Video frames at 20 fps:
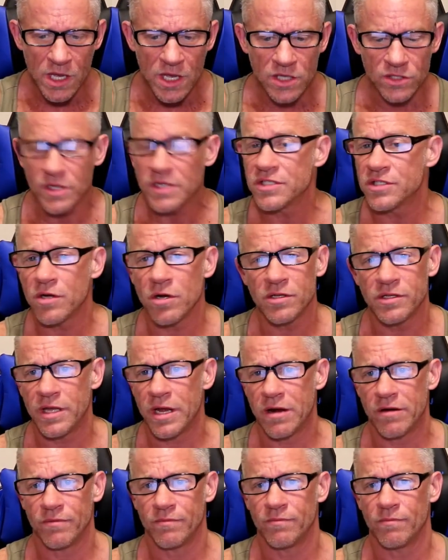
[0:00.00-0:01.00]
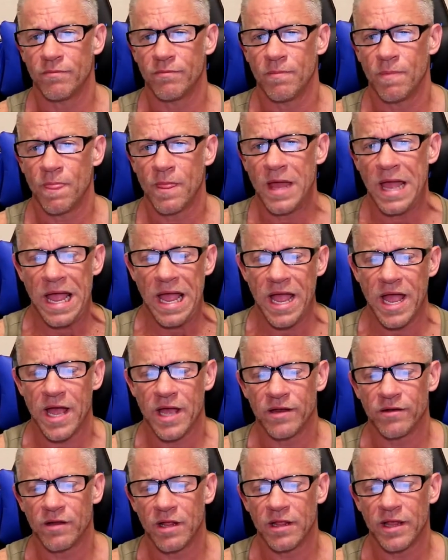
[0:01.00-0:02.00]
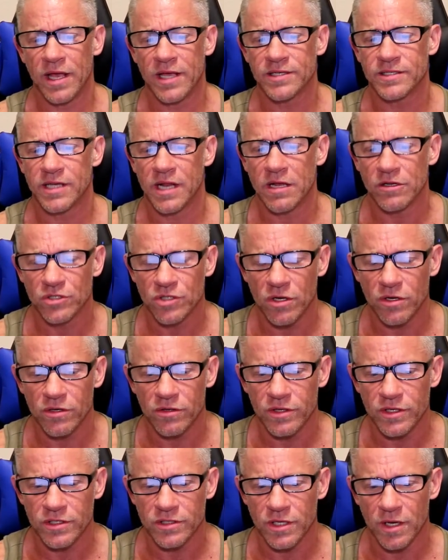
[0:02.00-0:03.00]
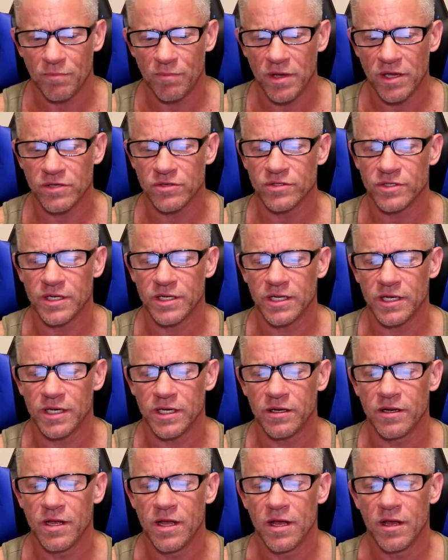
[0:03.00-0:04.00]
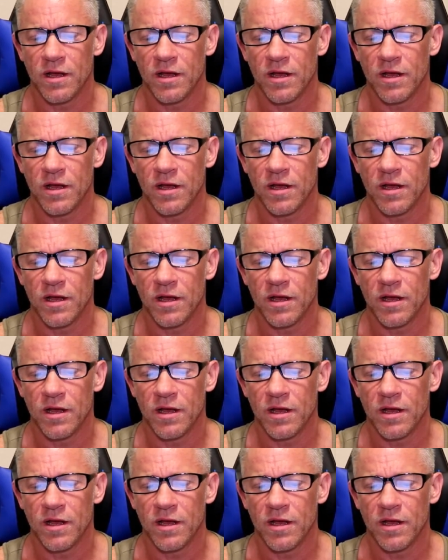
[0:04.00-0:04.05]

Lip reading: So I start there. And like I said, I'll show you these pictures I did